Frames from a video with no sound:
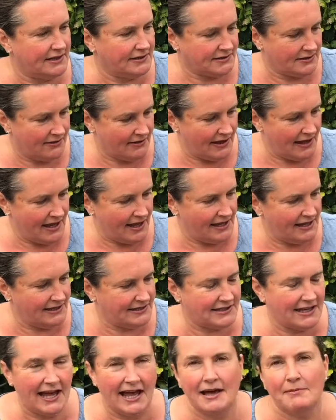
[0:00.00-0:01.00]
So that
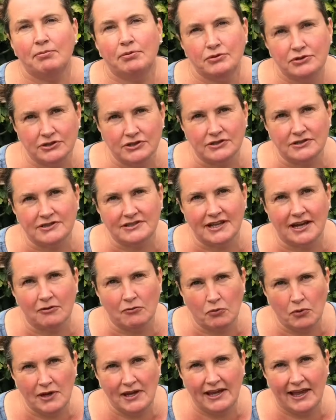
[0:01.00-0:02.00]
is apple juice that
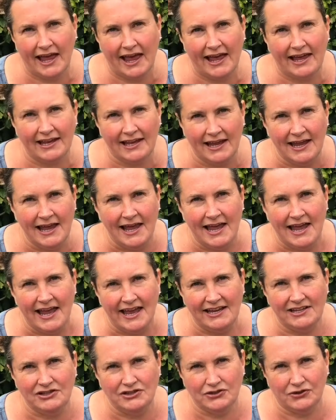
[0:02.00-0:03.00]
we can
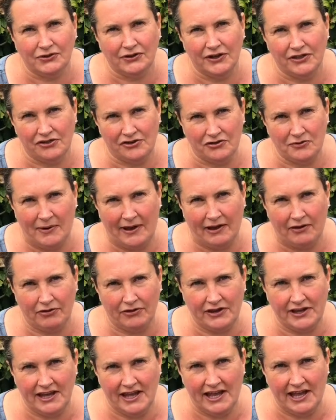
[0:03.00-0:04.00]
enjoy throughout the
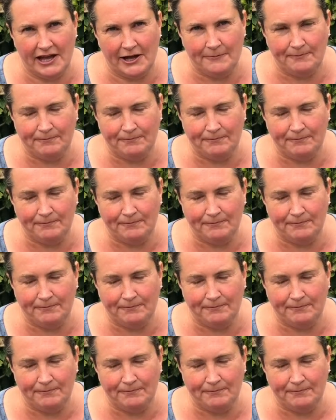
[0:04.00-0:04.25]
year.